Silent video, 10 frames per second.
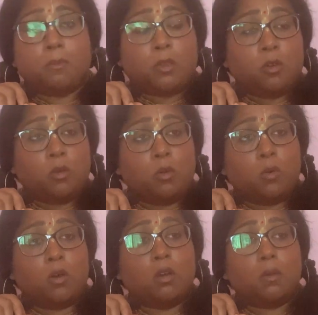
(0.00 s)

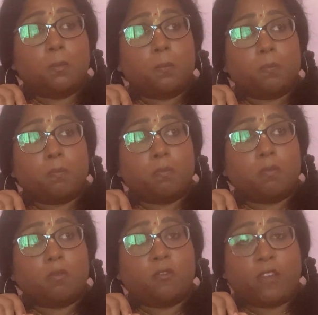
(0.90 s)
You
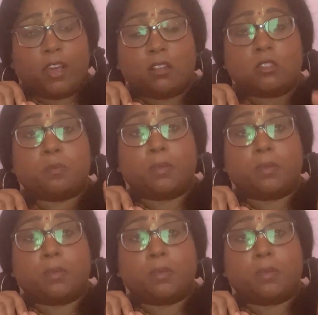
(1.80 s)
fail to